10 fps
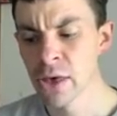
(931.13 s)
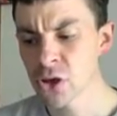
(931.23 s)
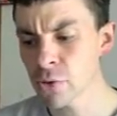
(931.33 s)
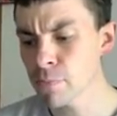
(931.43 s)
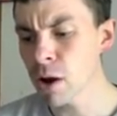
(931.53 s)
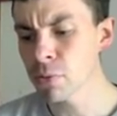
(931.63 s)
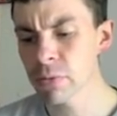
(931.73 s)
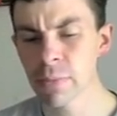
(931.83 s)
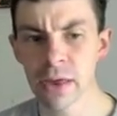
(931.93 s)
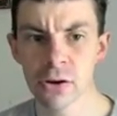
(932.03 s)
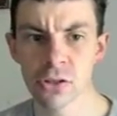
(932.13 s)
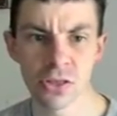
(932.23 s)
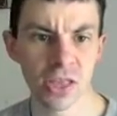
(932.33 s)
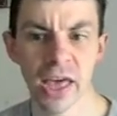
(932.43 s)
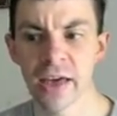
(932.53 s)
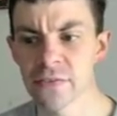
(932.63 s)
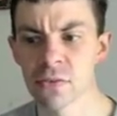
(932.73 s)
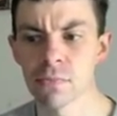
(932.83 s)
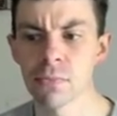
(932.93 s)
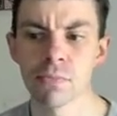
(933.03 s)
You're probably better just to have
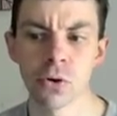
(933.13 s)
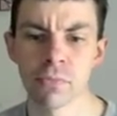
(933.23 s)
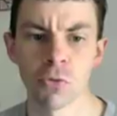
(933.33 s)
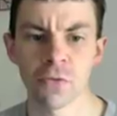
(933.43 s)
put